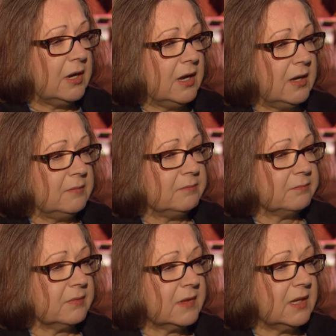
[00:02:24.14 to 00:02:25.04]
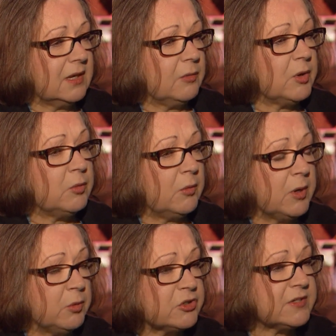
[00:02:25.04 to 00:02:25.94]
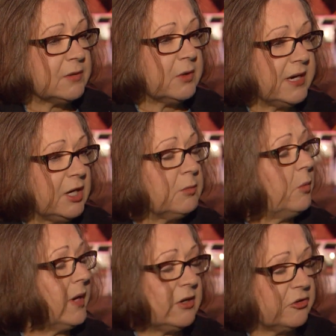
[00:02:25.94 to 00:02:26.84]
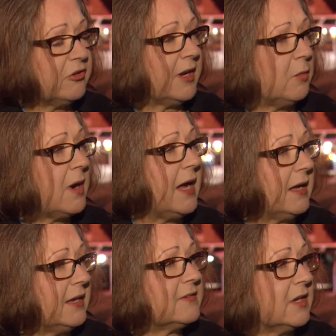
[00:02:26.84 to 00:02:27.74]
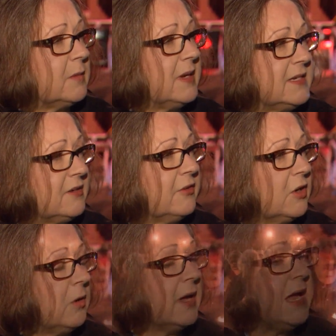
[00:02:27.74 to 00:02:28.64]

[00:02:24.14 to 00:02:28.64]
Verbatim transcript: um, we, we wish they were here, but we understand why it's going to be difficult.